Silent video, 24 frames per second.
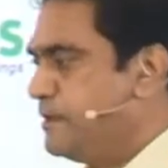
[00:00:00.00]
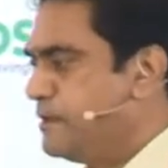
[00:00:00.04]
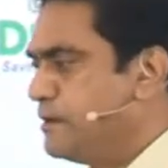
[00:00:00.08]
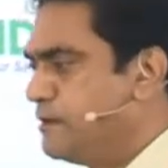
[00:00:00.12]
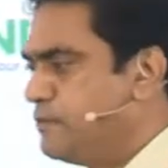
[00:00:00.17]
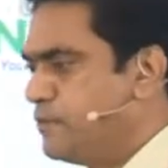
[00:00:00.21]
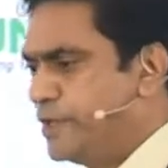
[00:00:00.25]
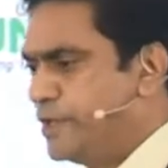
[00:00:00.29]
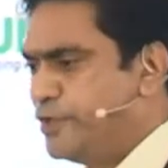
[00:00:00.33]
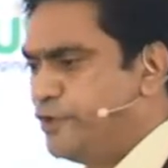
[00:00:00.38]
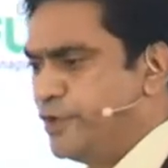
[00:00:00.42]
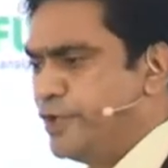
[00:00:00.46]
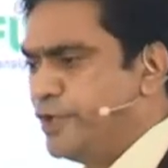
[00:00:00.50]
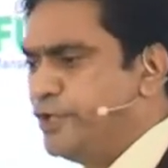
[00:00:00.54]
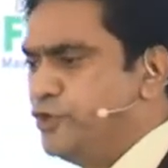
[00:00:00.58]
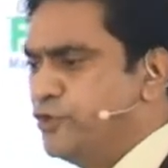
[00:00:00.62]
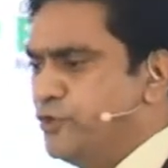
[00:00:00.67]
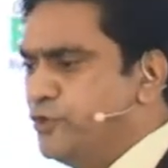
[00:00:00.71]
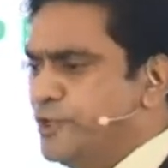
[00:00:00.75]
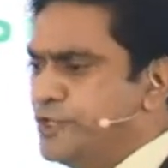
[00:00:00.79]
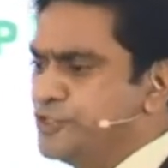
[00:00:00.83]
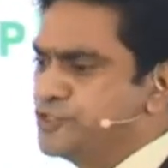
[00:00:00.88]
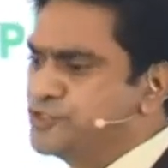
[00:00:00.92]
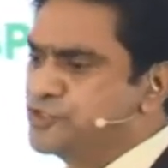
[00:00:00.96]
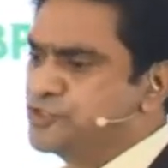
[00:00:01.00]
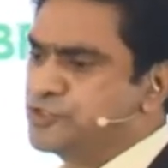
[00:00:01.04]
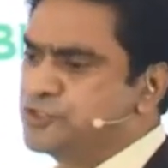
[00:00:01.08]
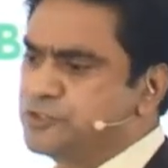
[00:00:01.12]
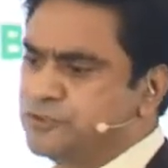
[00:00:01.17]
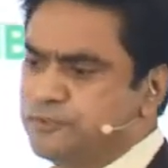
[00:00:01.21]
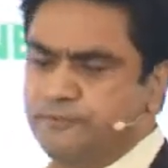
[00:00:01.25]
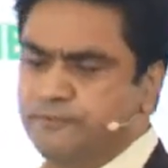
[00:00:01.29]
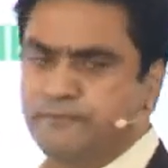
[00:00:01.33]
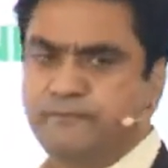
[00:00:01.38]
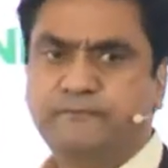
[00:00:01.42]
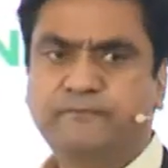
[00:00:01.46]
What you can do is,
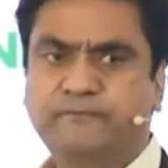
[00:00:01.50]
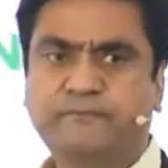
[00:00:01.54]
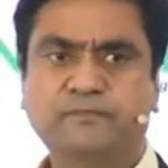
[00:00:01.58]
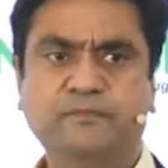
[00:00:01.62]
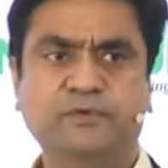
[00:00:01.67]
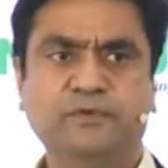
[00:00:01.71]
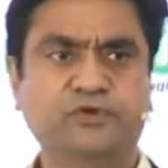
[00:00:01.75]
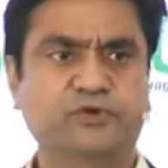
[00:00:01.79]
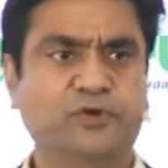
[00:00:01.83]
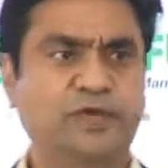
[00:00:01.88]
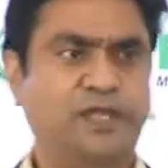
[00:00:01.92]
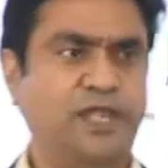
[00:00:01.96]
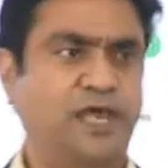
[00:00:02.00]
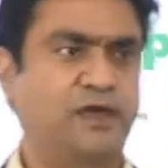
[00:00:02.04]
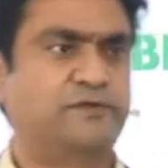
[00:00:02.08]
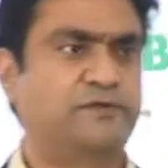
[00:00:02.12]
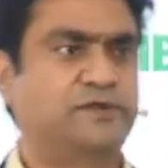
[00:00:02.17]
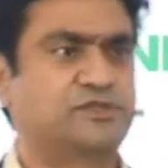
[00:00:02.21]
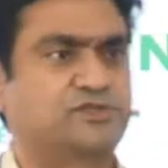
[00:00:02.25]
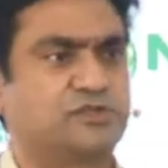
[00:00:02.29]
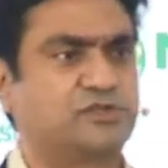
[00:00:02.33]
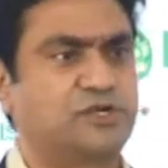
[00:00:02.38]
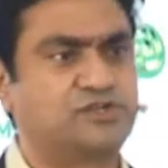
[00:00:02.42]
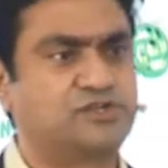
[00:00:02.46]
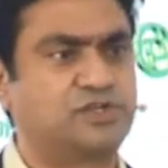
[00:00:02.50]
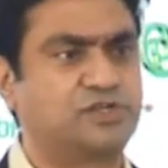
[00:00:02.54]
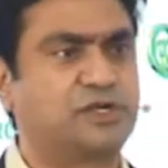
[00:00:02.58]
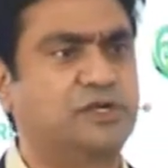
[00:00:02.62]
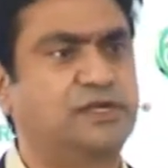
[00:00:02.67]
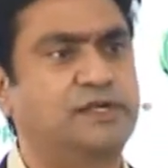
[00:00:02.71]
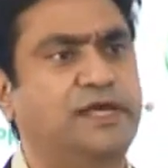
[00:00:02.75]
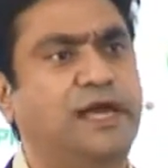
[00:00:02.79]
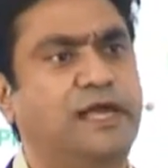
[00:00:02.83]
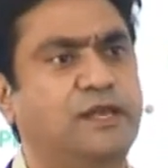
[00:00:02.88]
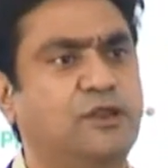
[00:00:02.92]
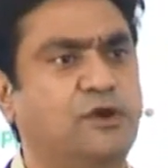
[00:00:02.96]
you can have a surgical
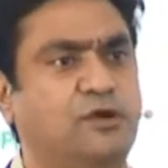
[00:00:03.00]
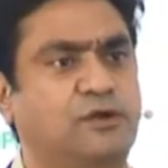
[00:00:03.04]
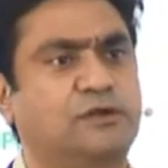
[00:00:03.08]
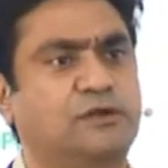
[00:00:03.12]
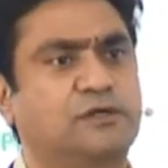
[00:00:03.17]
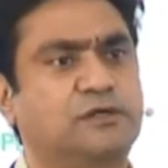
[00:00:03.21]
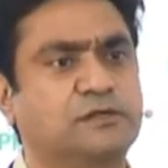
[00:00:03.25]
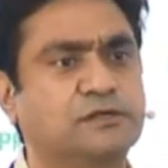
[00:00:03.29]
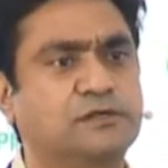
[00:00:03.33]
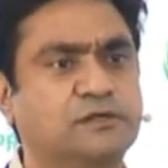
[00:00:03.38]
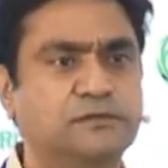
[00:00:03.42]
dialogue